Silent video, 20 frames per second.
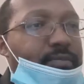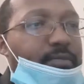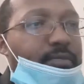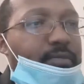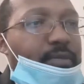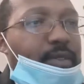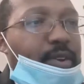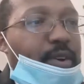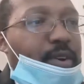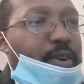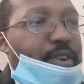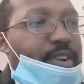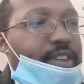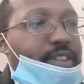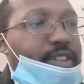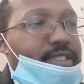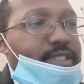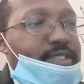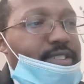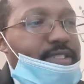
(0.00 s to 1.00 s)
Hold on.
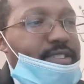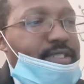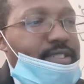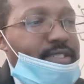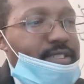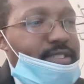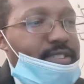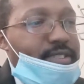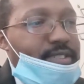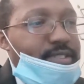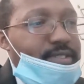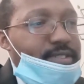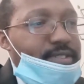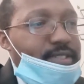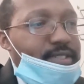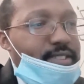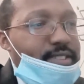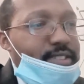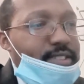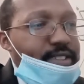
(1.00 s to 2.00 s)

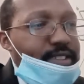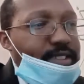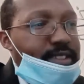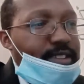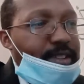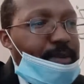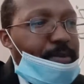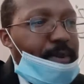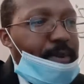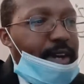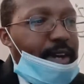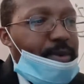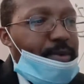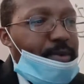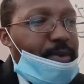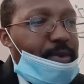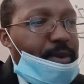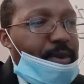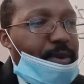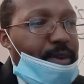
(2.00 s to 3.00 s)
Get back to
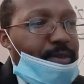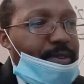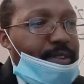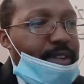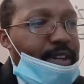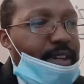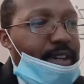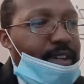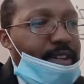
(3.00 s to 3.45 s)
where I was at.